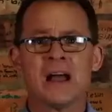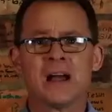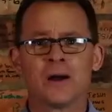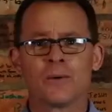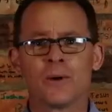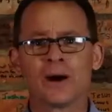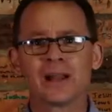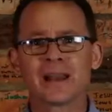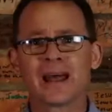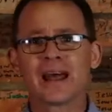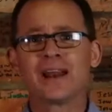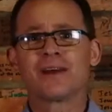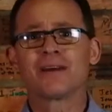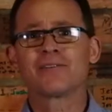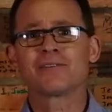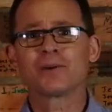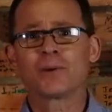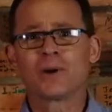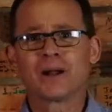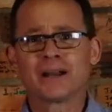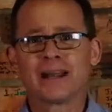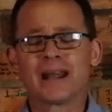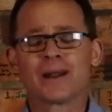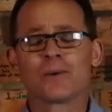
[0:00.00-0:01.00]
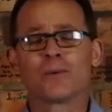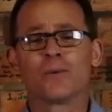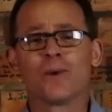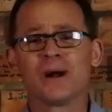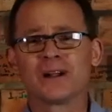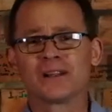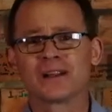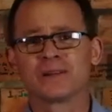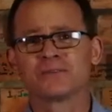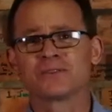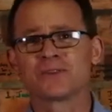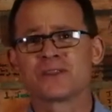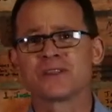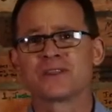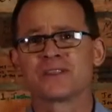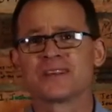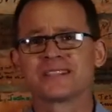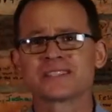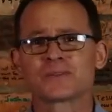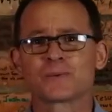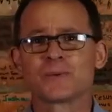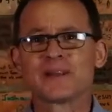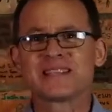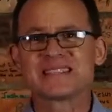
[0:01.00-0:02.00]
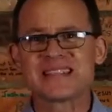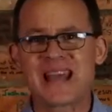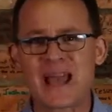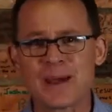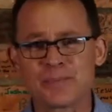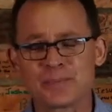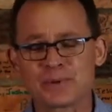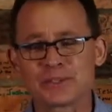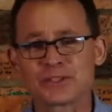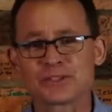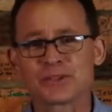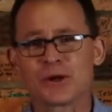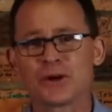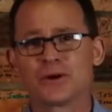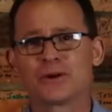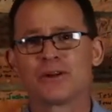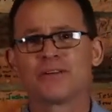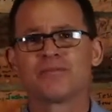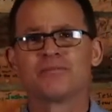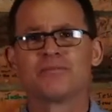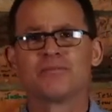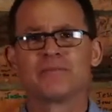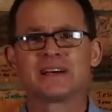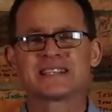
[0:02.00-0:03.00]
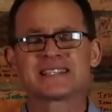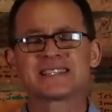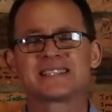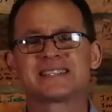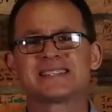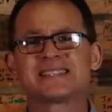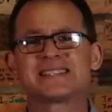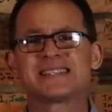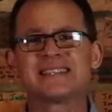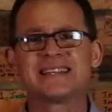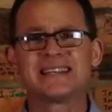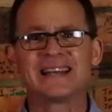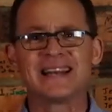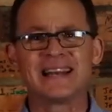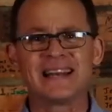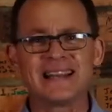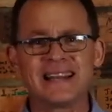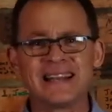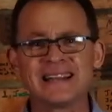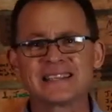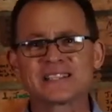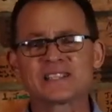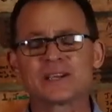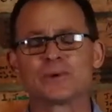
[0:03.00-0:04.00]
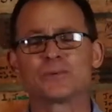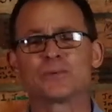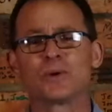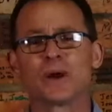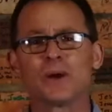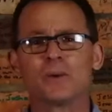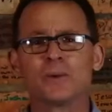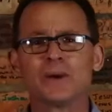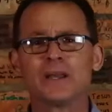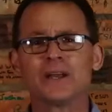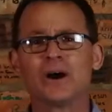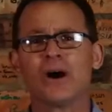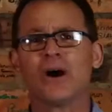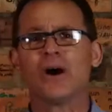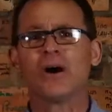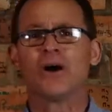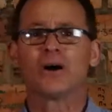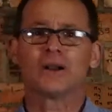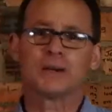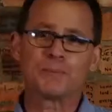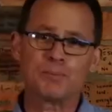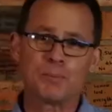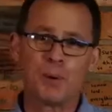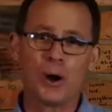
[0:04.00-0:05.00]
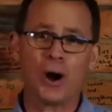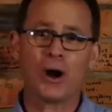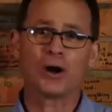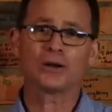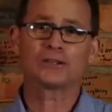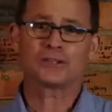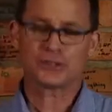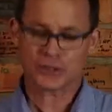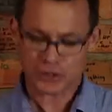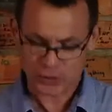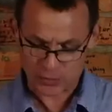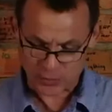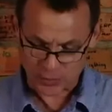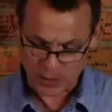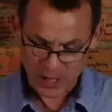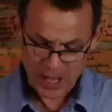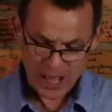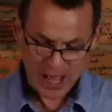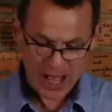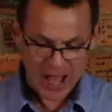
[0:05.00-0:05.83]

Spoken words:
Well, hello everyone, and welcome to this week's episode of Mustard Seed Leadership, where we are on part 2